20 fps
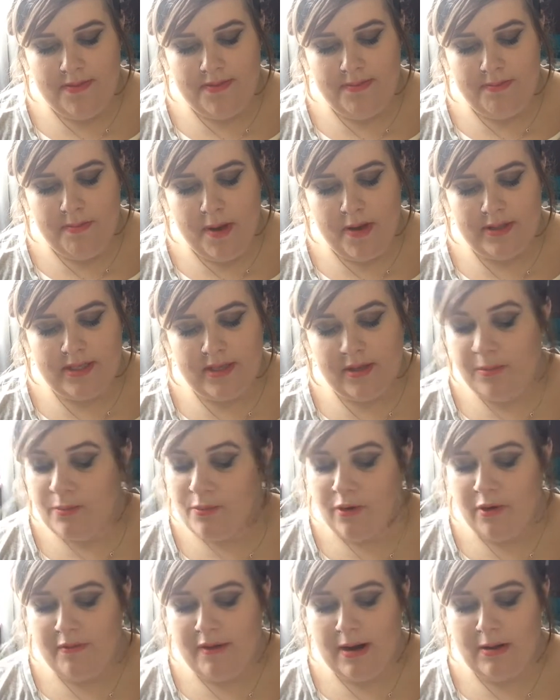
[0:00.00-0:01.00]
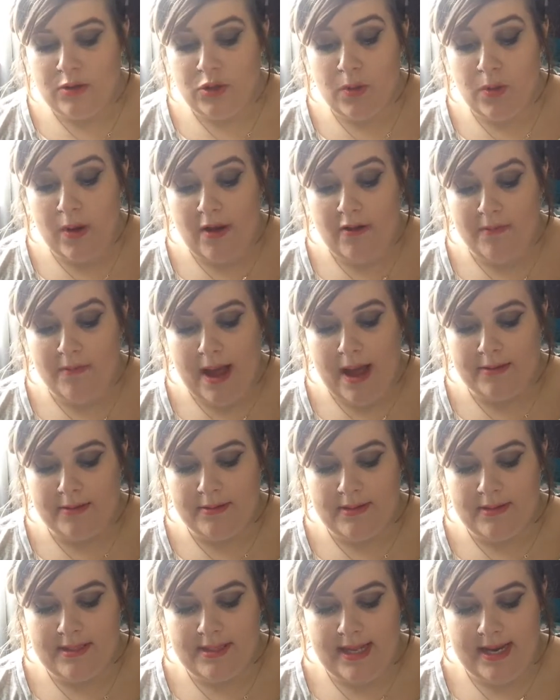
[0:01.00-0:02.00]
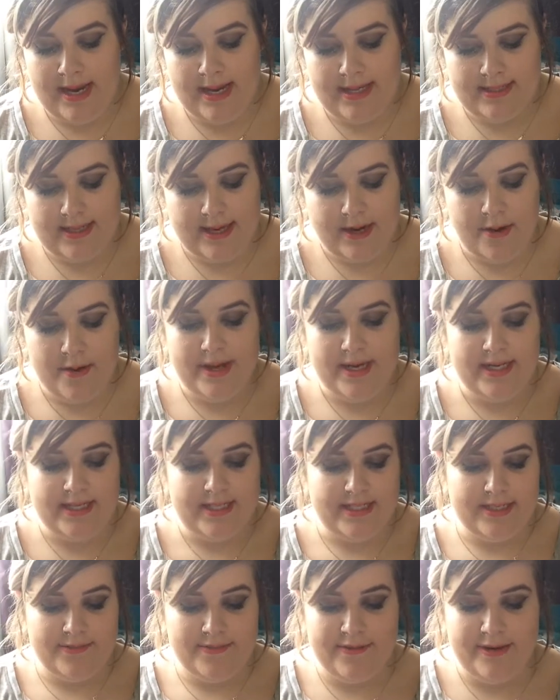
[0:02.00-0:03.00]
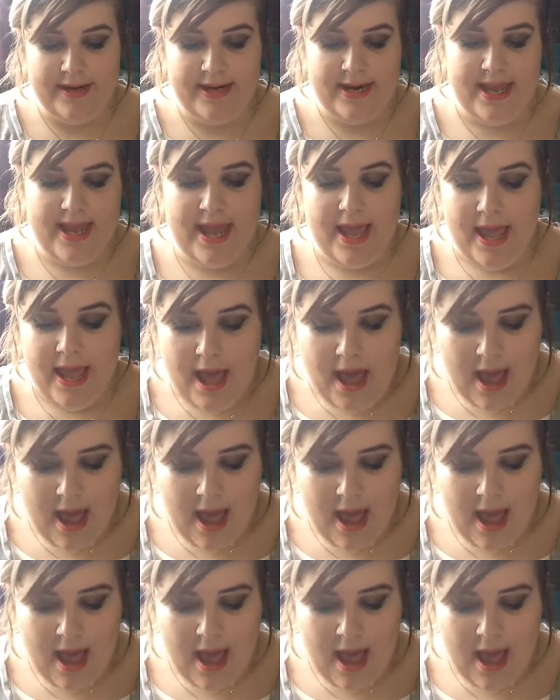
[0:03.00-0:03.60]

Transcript: most of them were around £12, unless I know any differently.